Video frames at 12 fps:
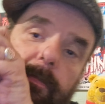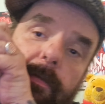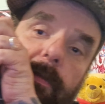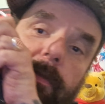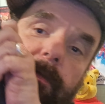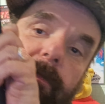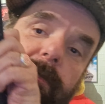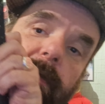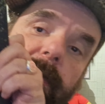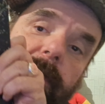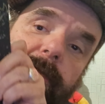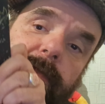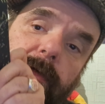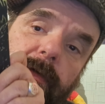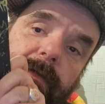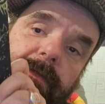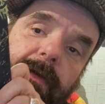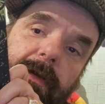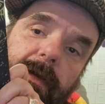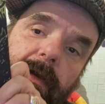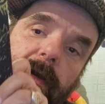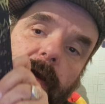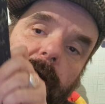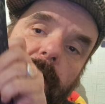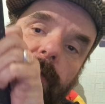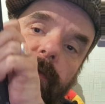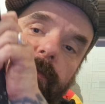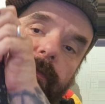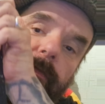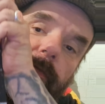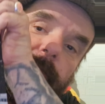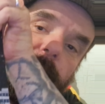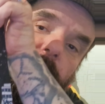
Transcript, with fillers: So you can see it's got its own sort of